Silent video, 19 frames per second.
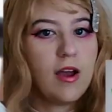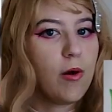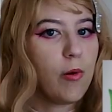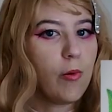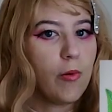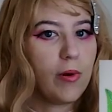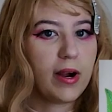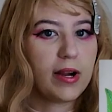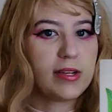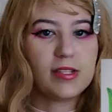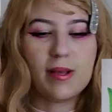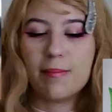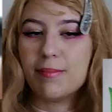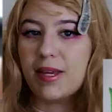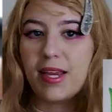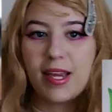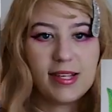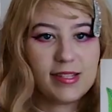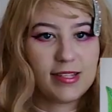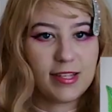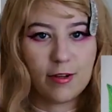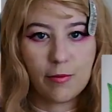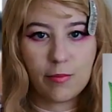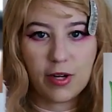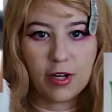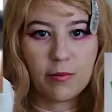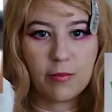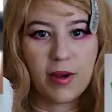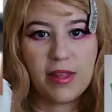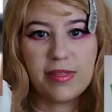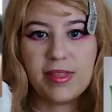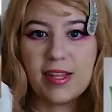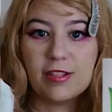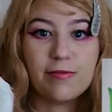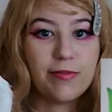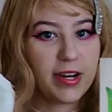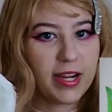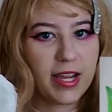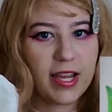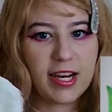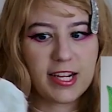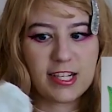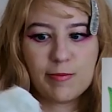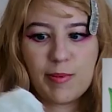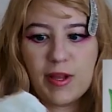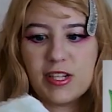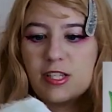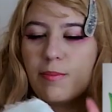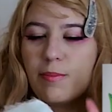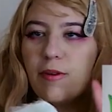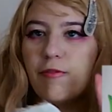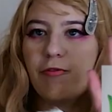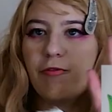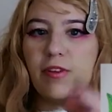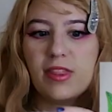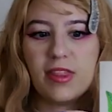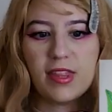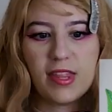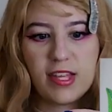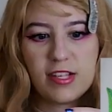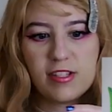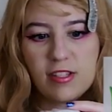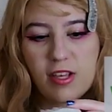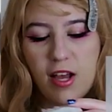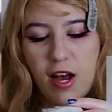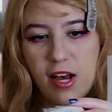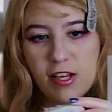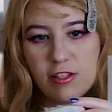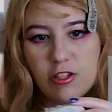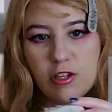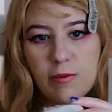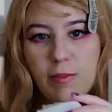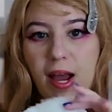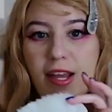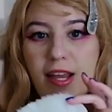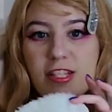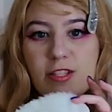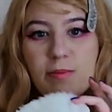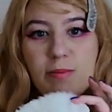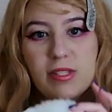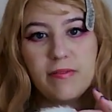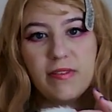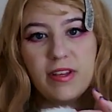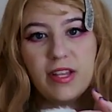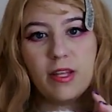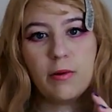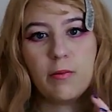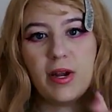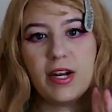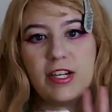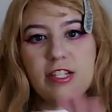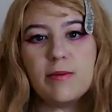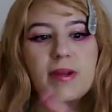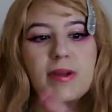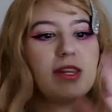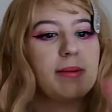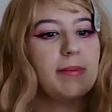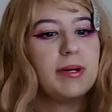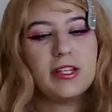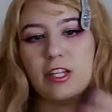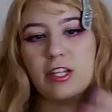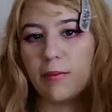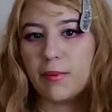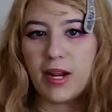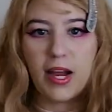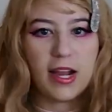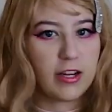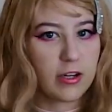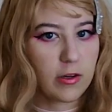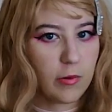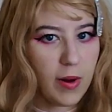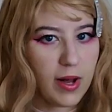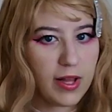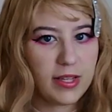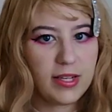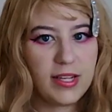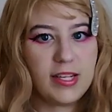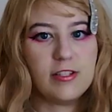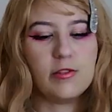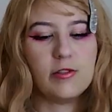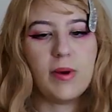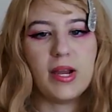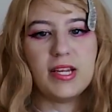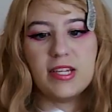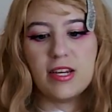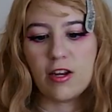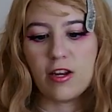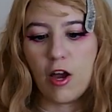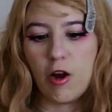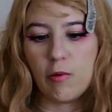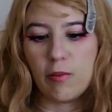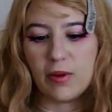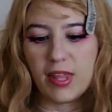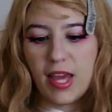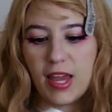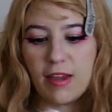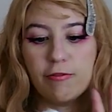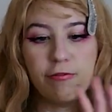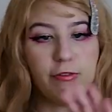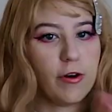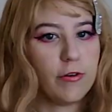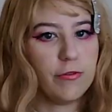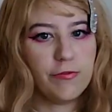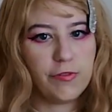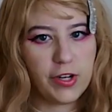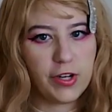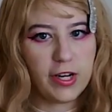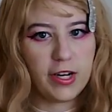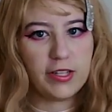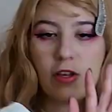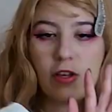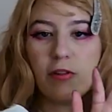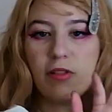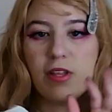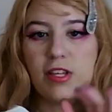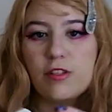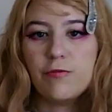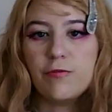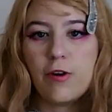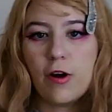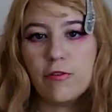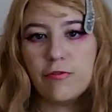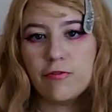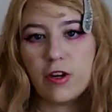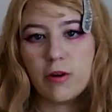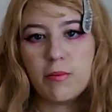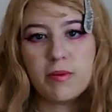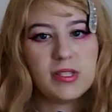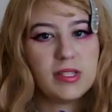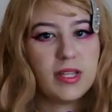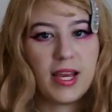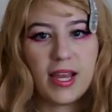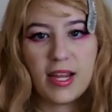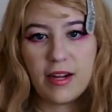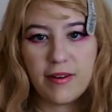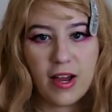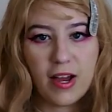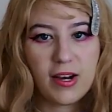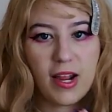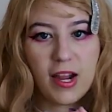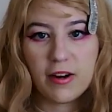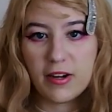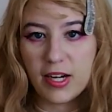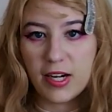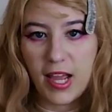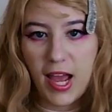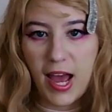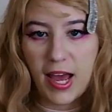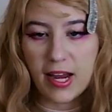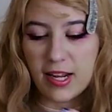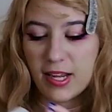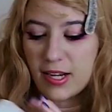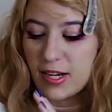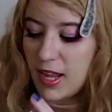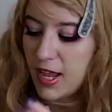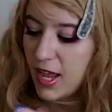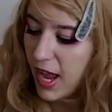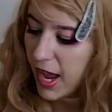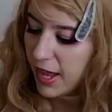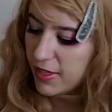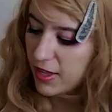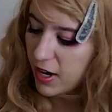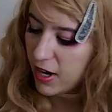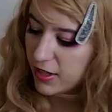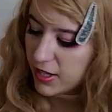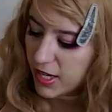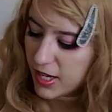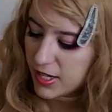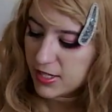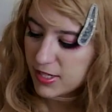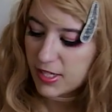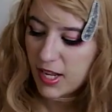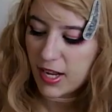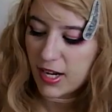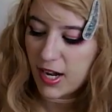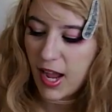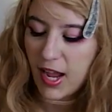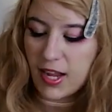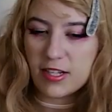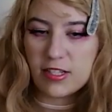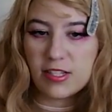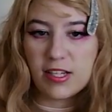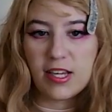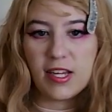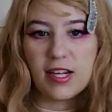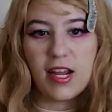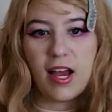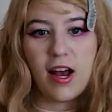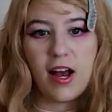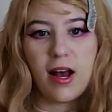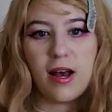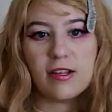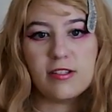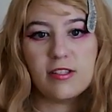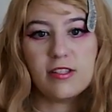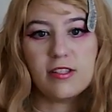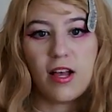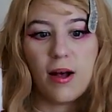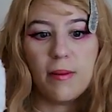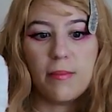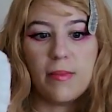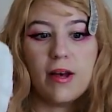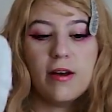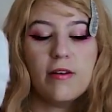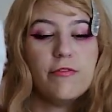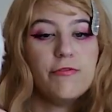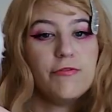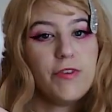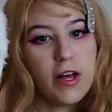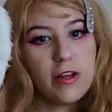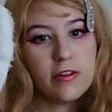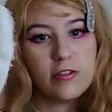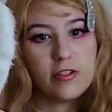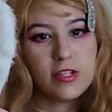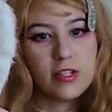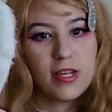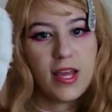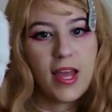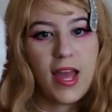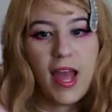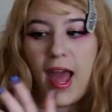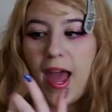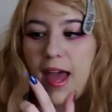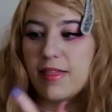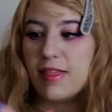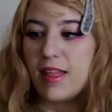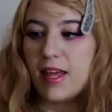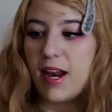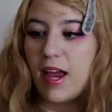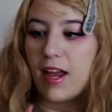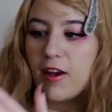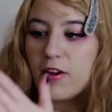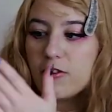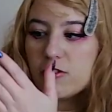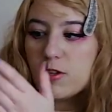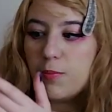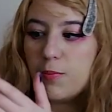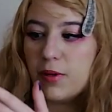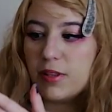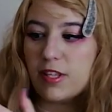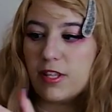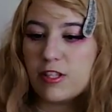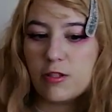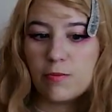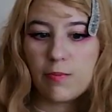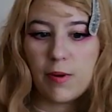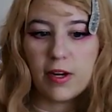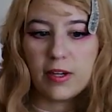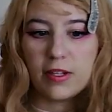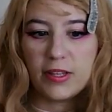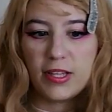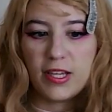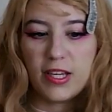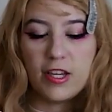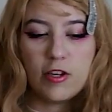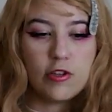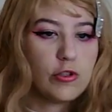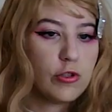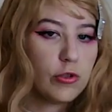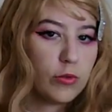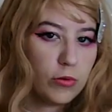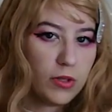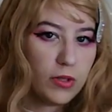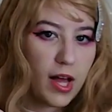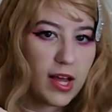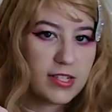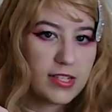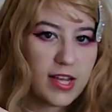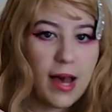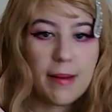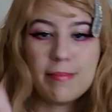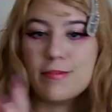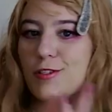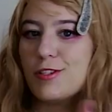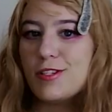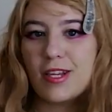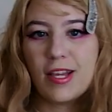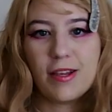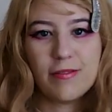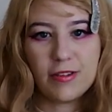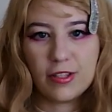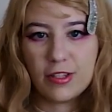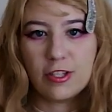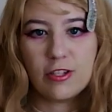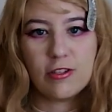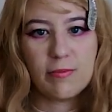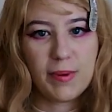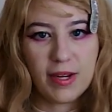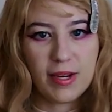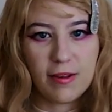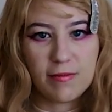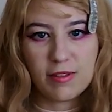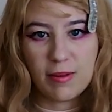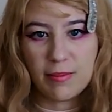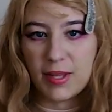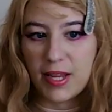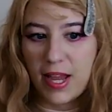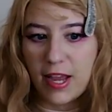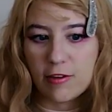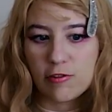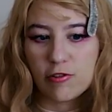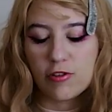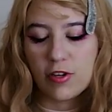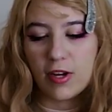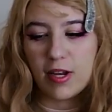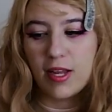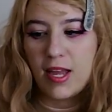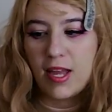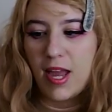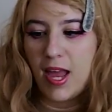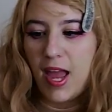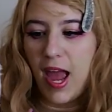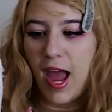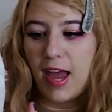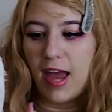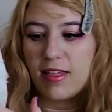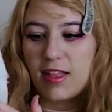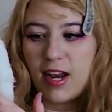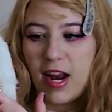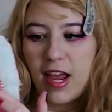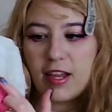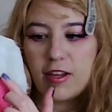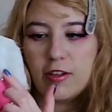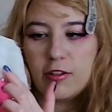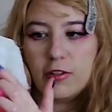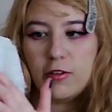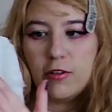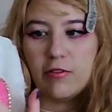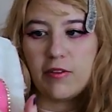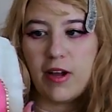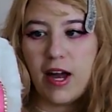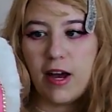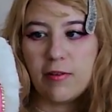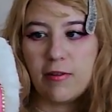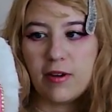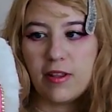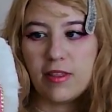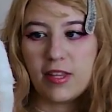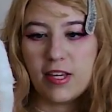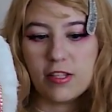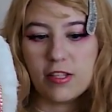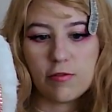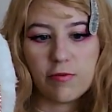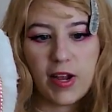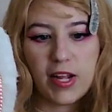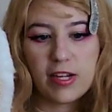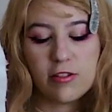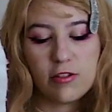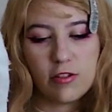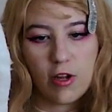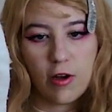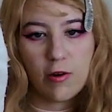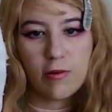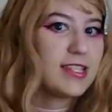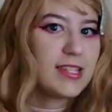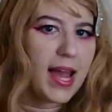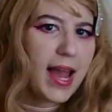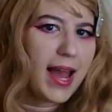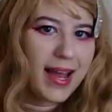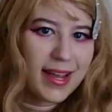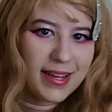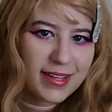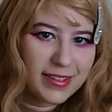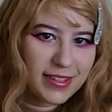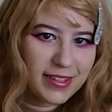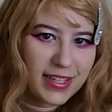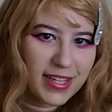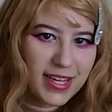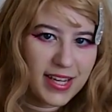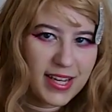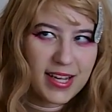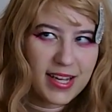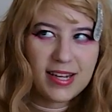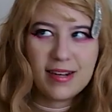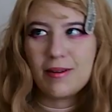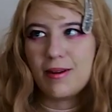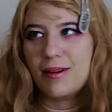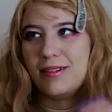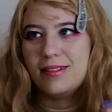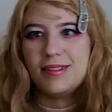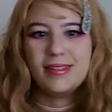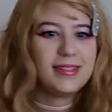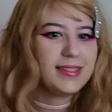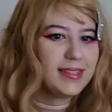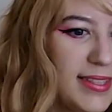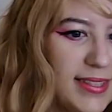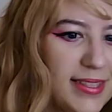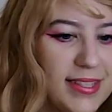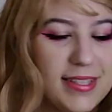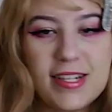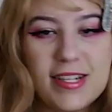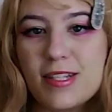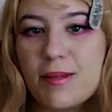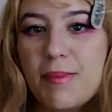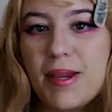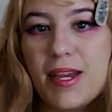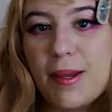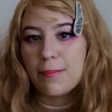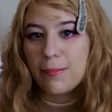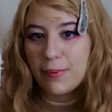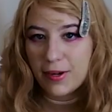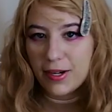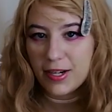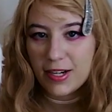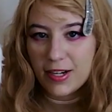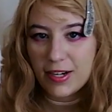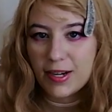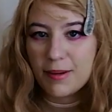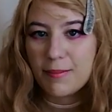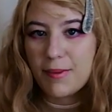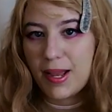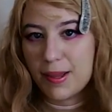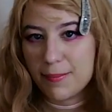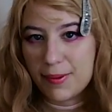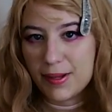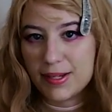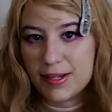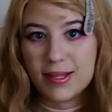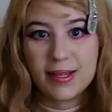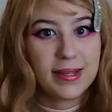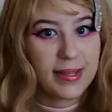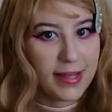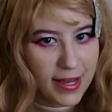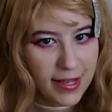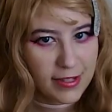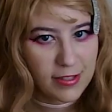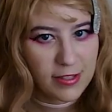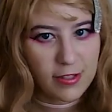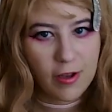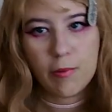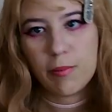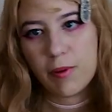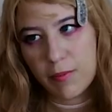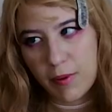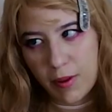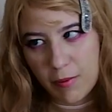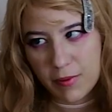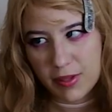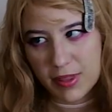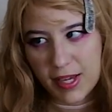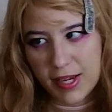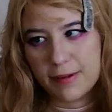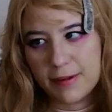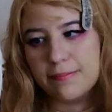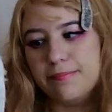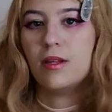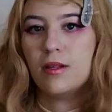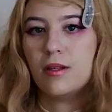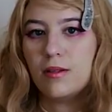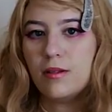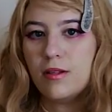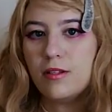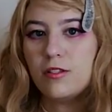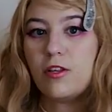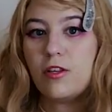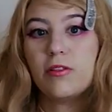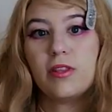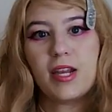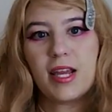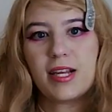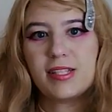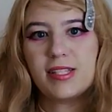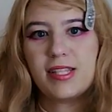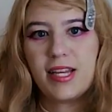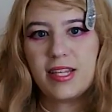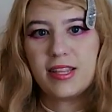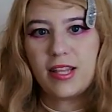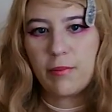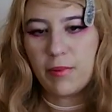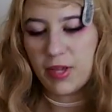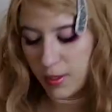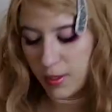or something easy to work with that's very inexpensive, but for this costume I specifically wanted to make them a little bit higher quality, so I did go with a faux fur. So this faux fur was laying around, I already had it, and then on the inside I did some felt, and then I also put this sparkly tulle on top just to give a little bit of something extra, and then I glued around these rhinestones. Accurate! Does it make it prettier in my opinion? Yes, so we went with it. So the next thing that we